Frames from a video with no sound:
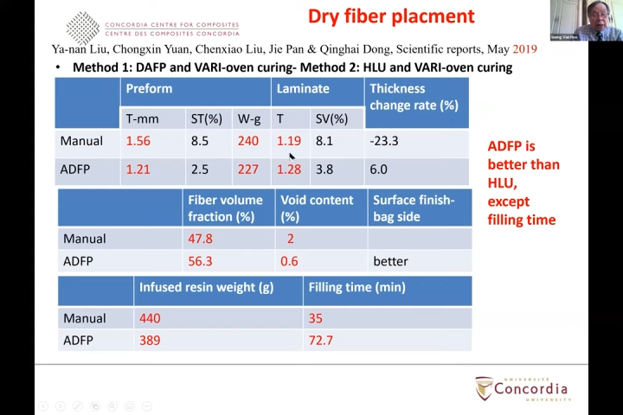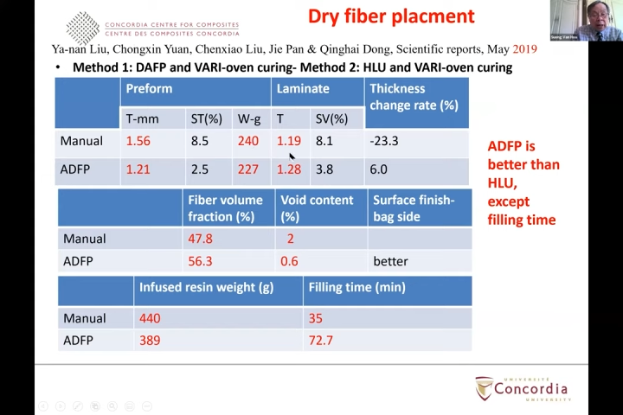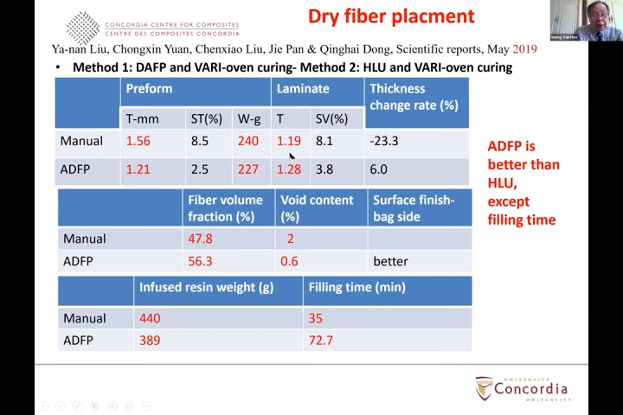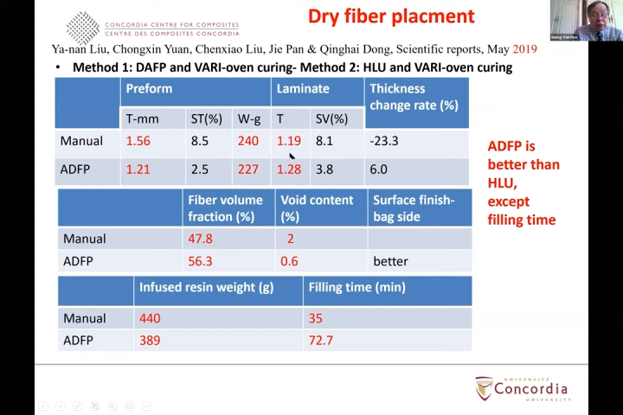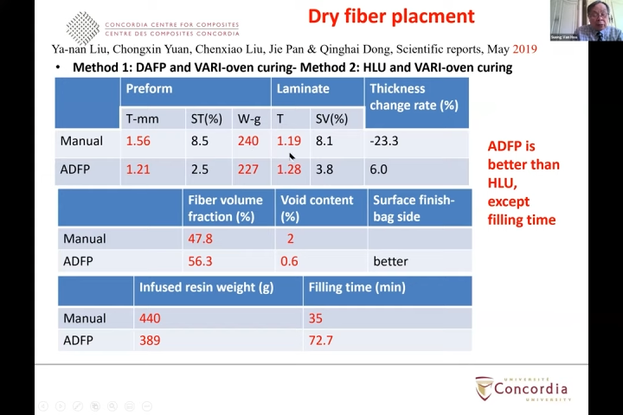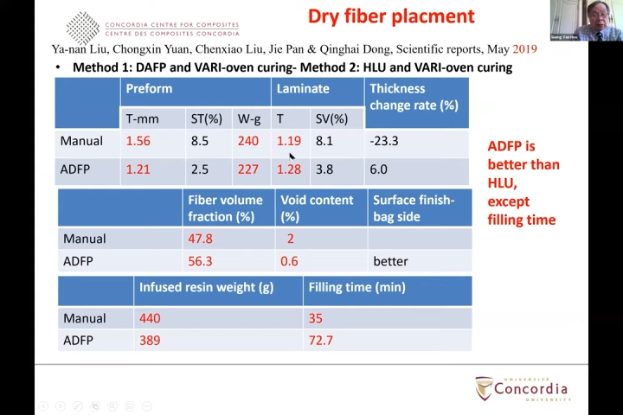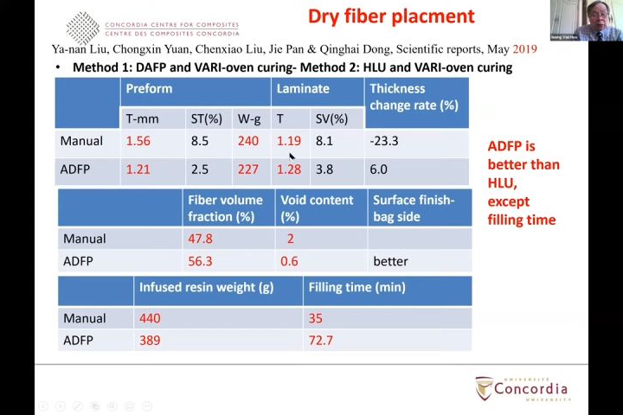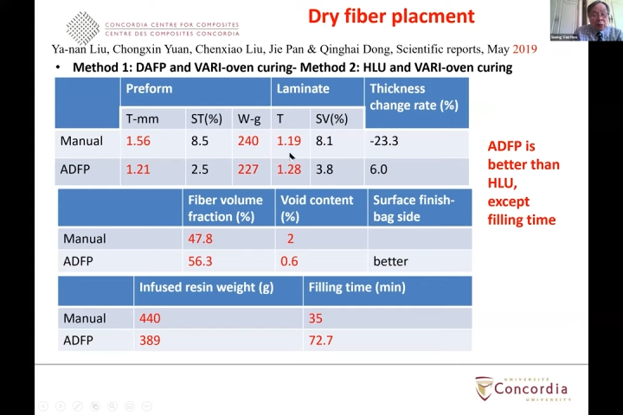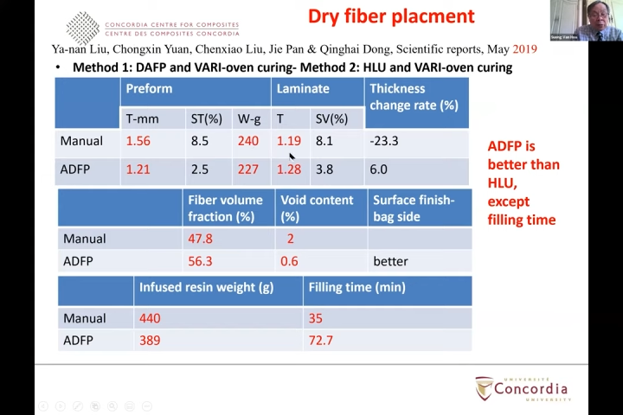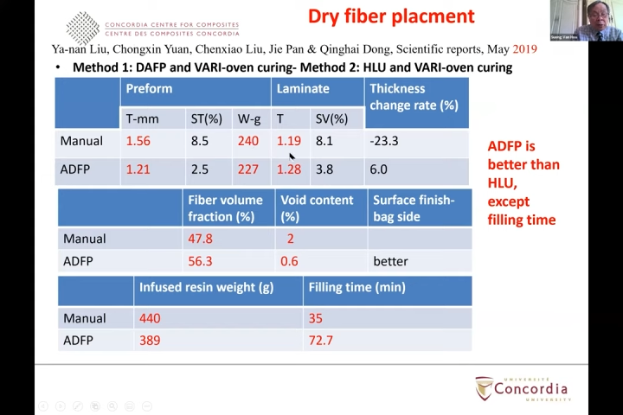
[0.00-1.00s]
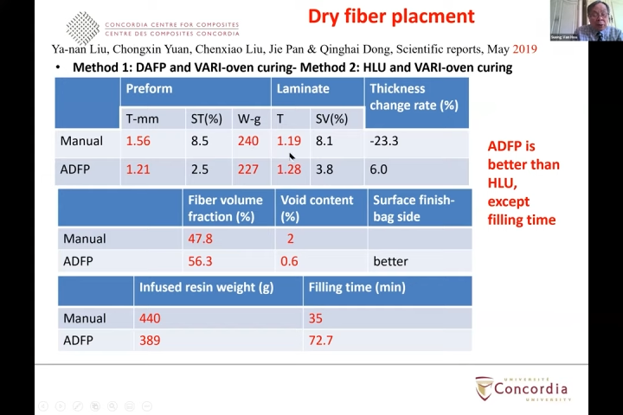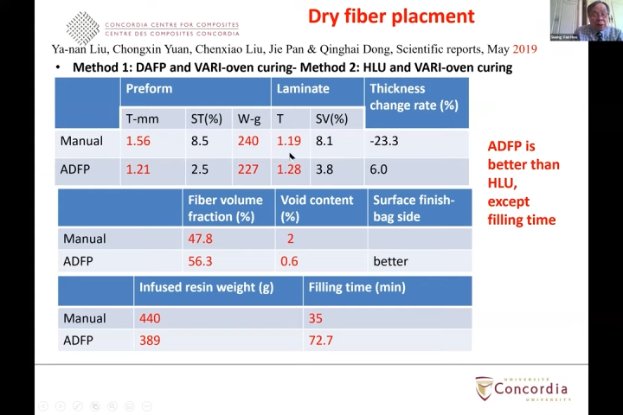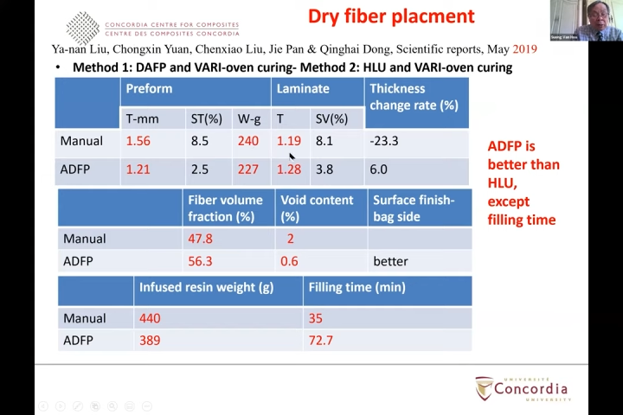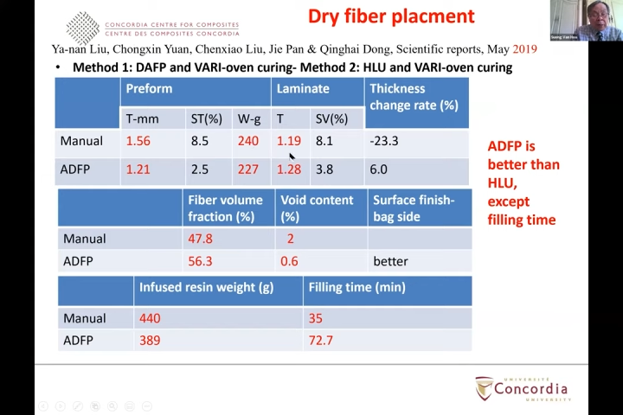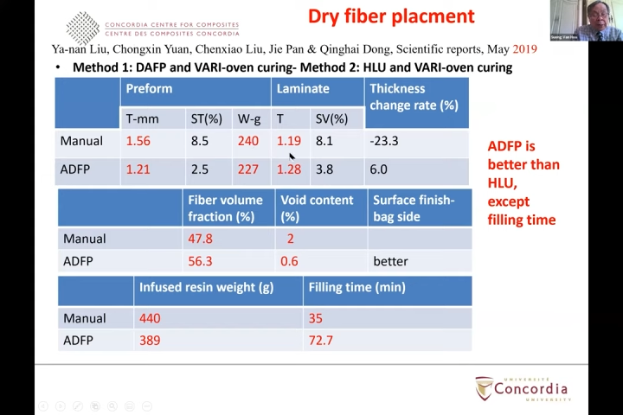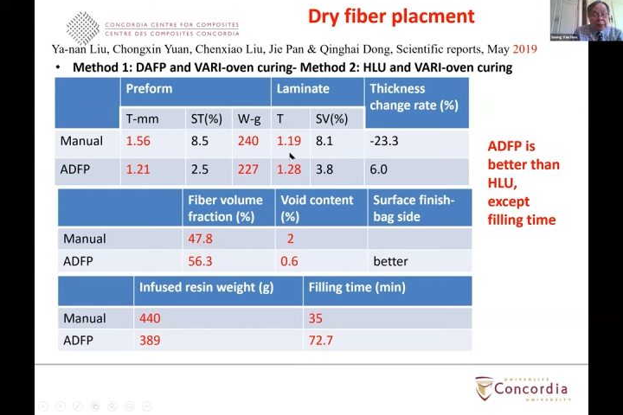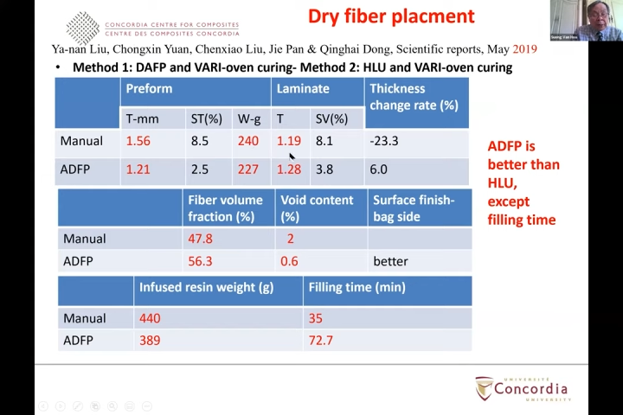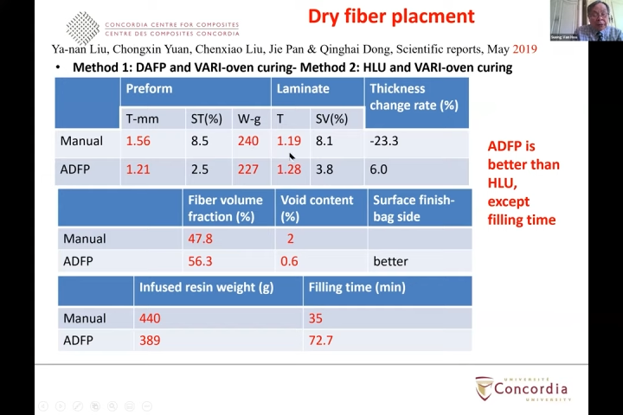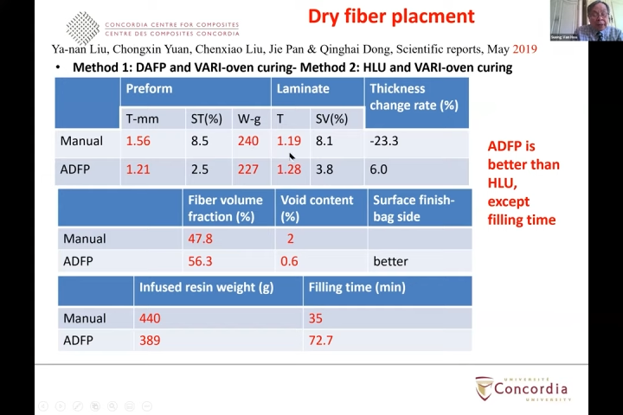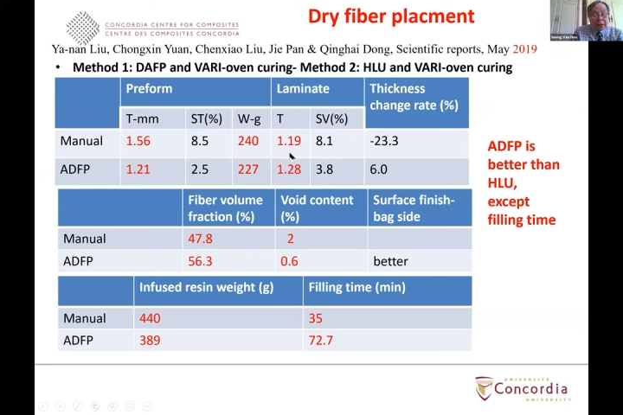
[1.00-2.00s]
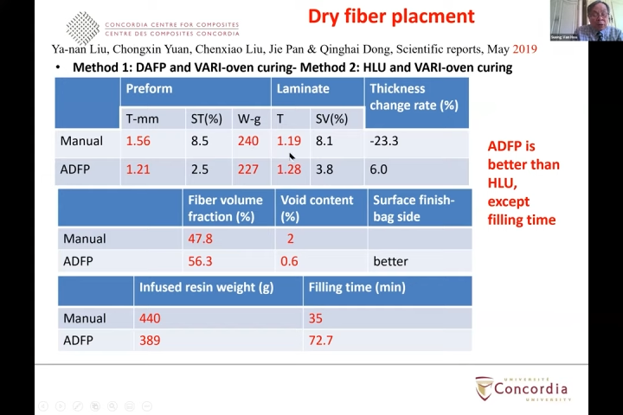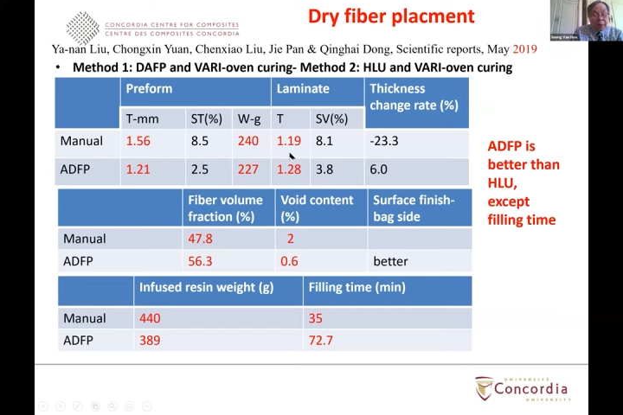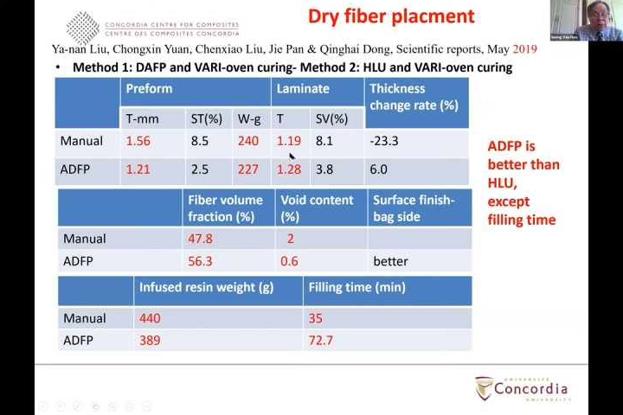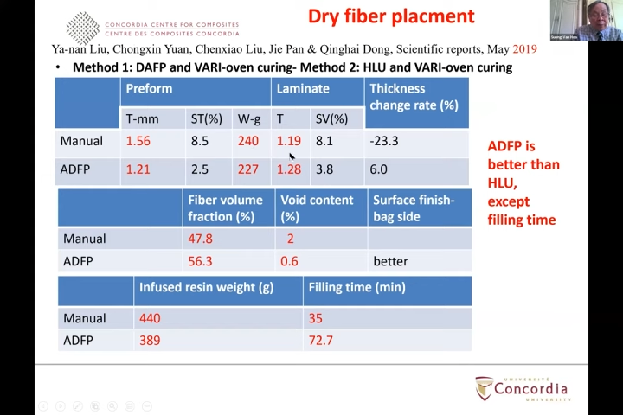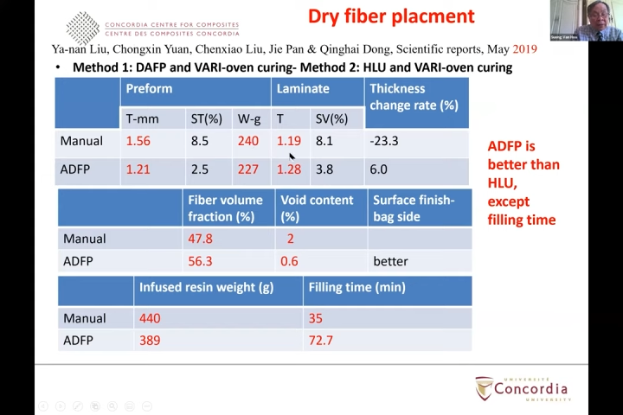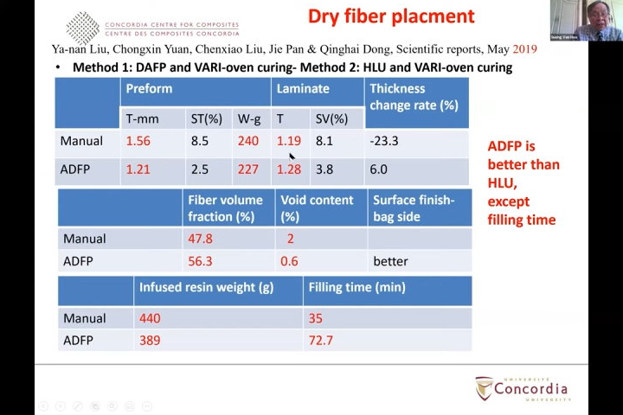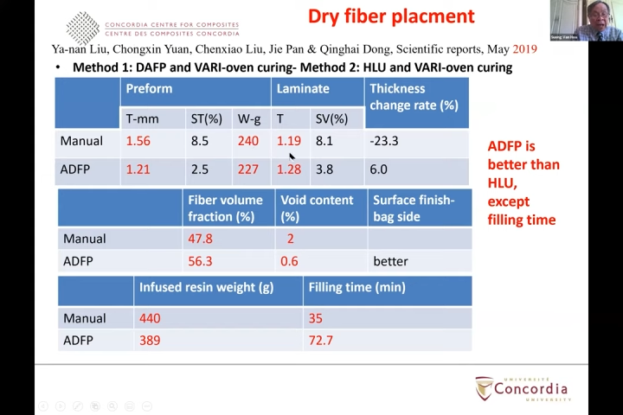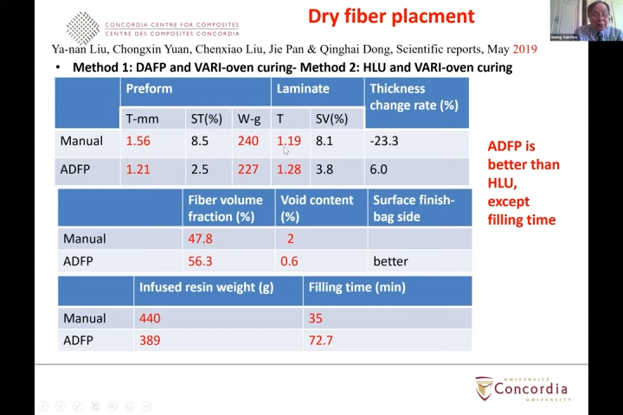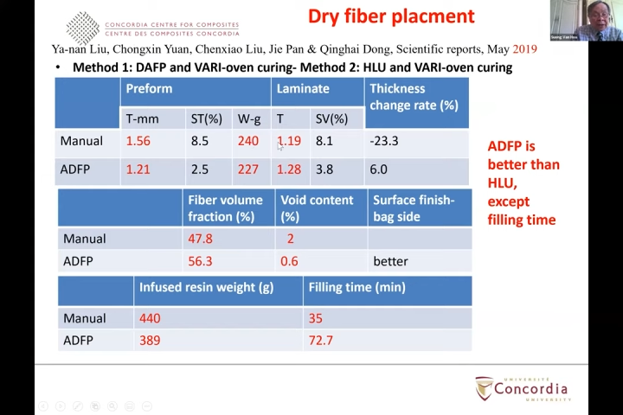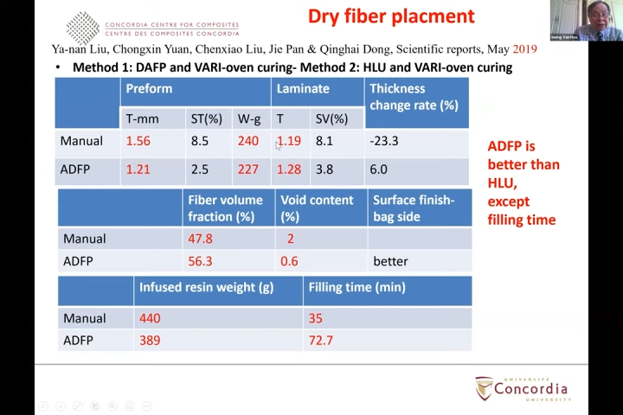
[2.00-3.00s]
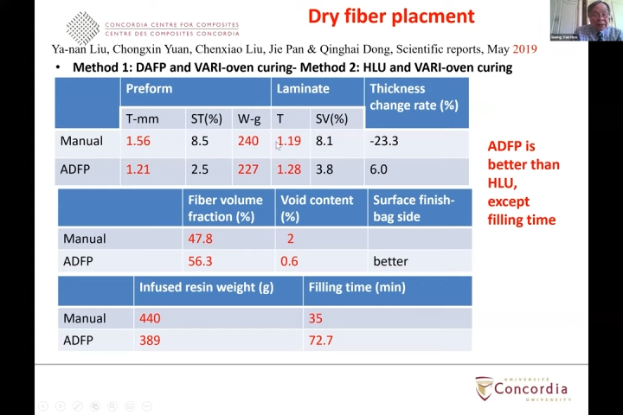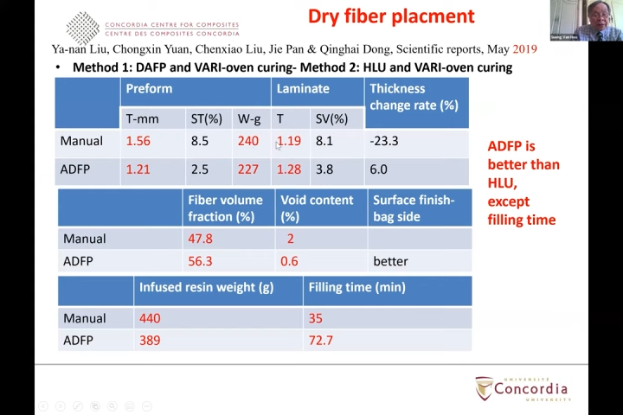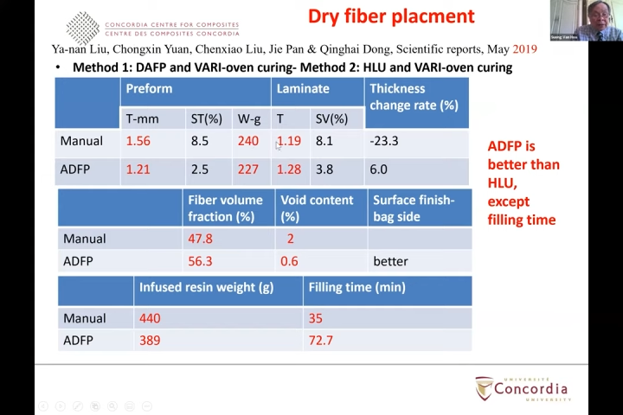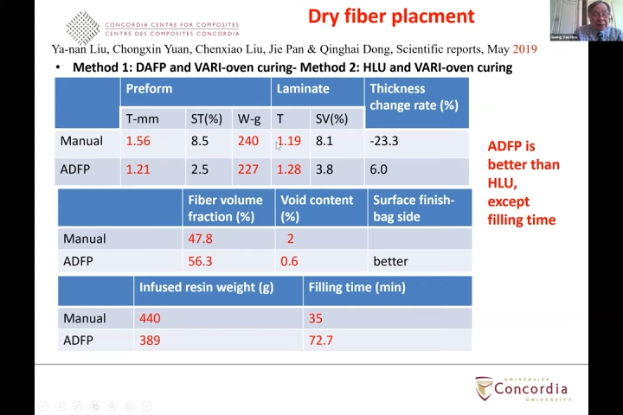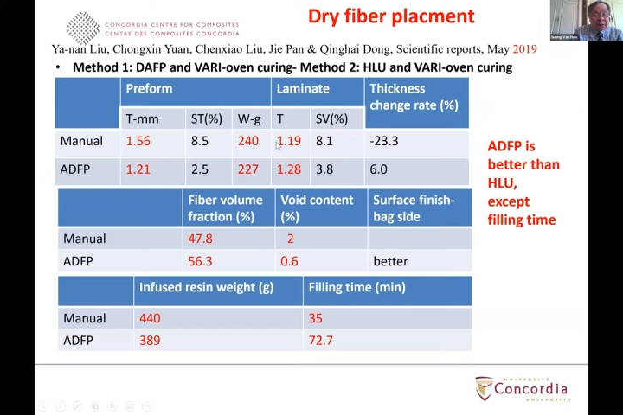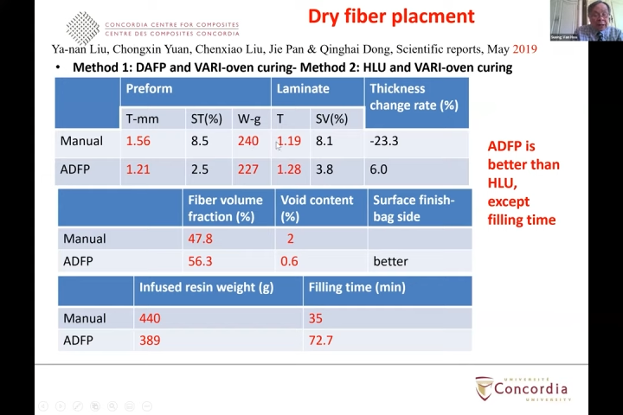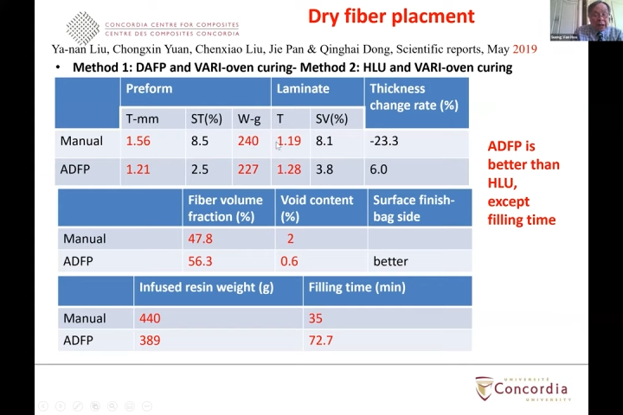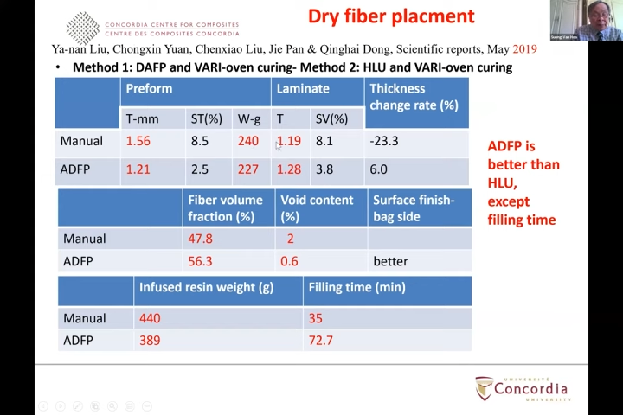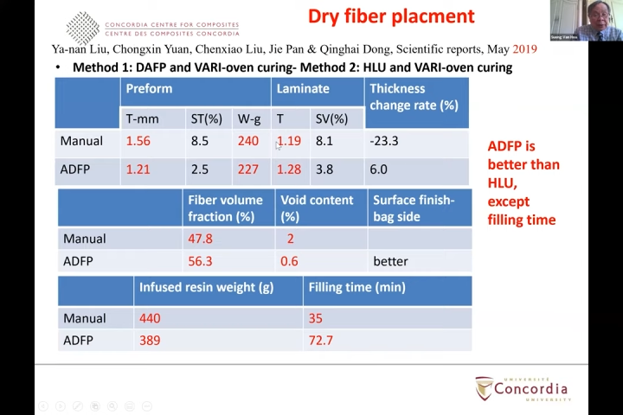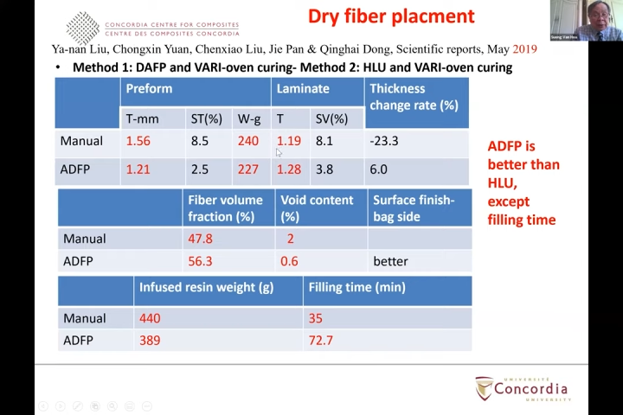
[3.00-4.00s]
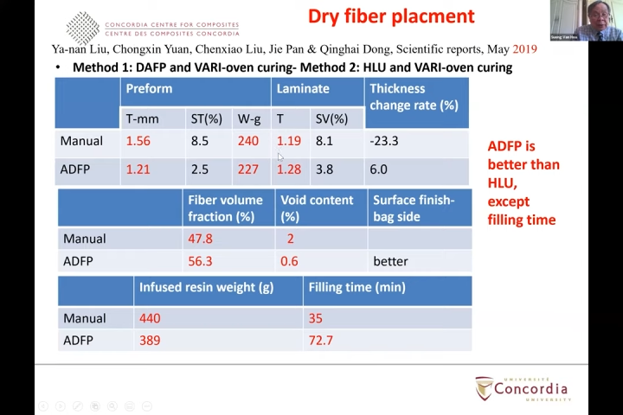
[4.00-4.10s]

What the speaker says: Nobody's mouth can be seen.